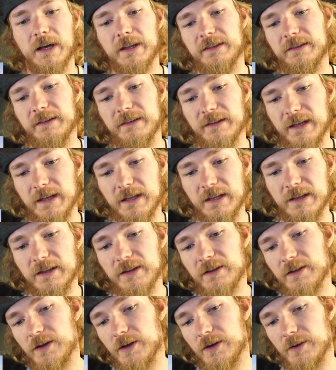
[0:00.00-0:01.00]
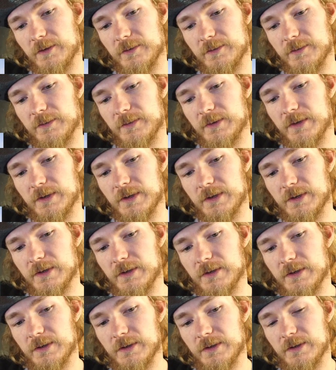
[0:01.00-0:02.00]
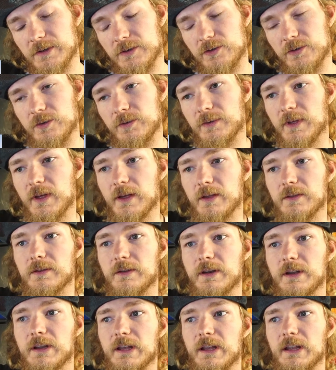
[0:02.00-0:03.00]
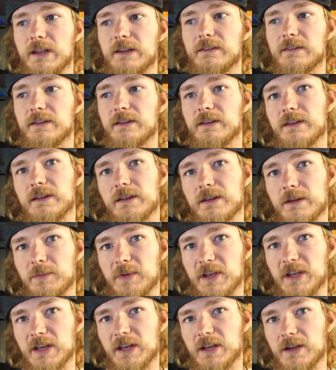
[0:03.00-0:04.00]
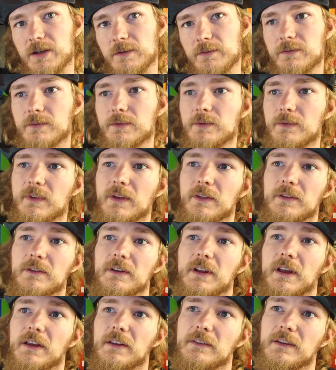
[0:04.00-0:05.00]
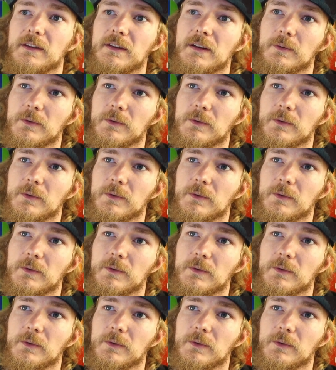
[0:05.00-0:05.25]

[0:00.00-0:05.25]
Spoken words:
at the end of 2018 and the beginning of 2019.